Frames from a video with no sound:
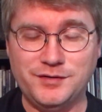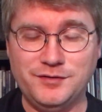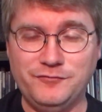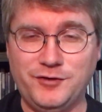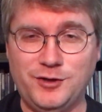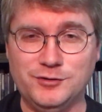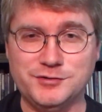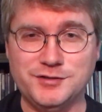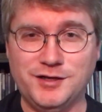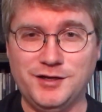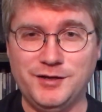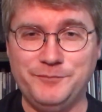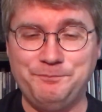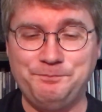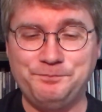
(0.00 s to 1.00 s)
of all
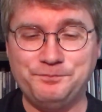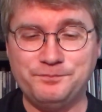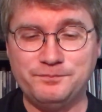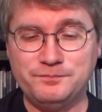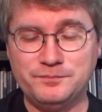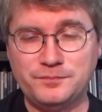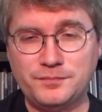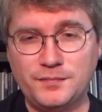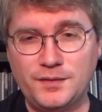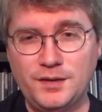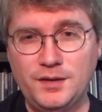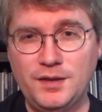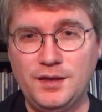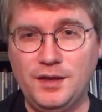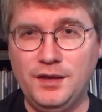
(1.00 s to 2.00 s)
time.
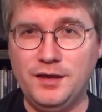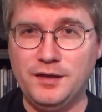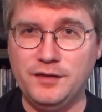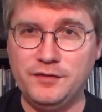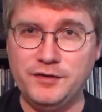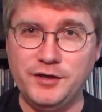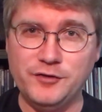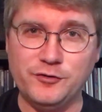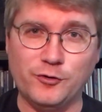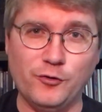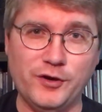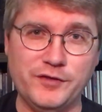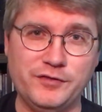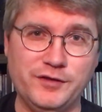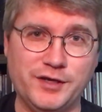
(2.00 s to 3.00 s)
The other
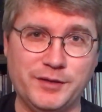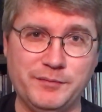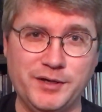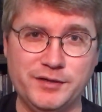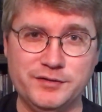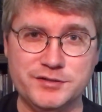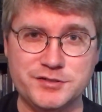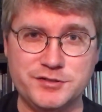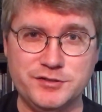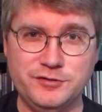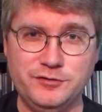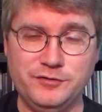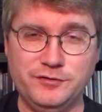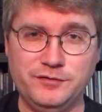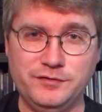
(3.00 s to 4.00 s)
great thing about this
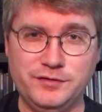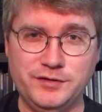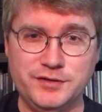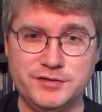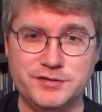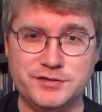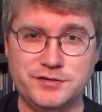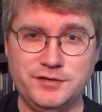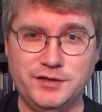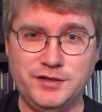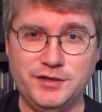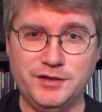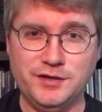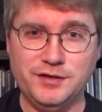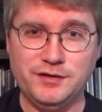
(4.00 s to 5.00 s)
tune is
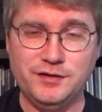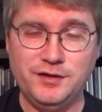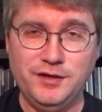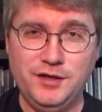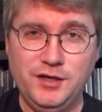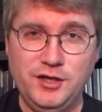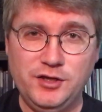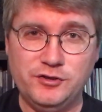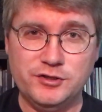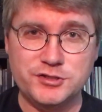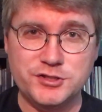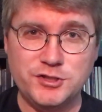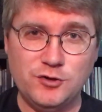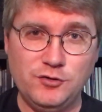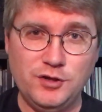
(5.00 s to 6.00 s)
the
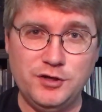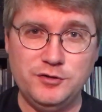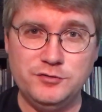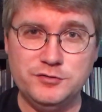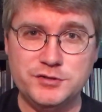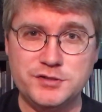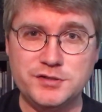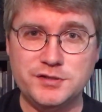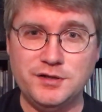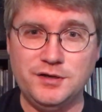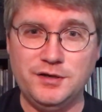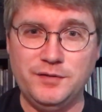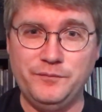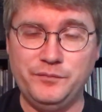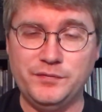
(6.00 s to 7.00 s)
solos.
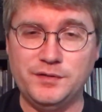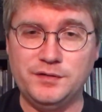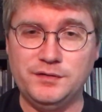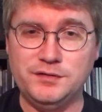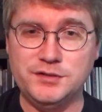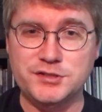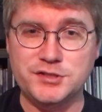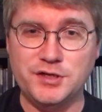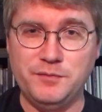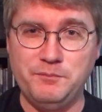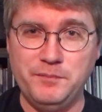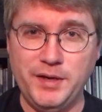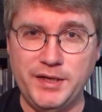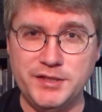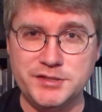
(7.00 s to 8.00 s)
Just an
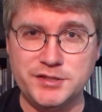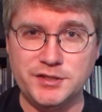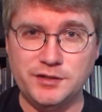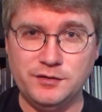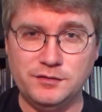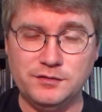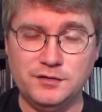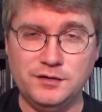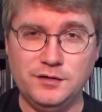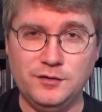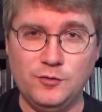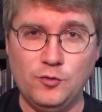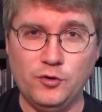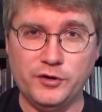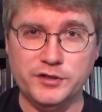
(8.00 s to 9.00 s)
amazing
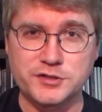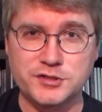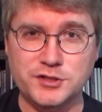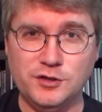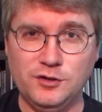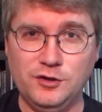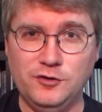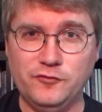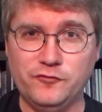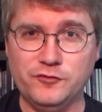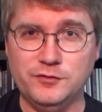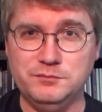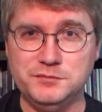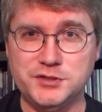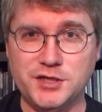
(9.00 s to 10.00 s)
organ solo
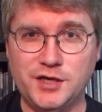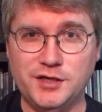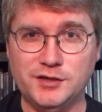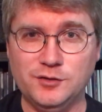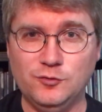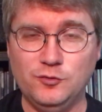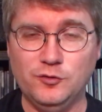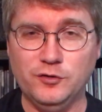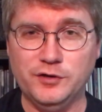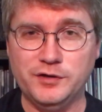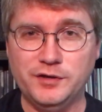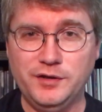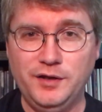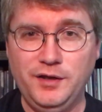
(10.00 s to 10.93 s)
from John Lord,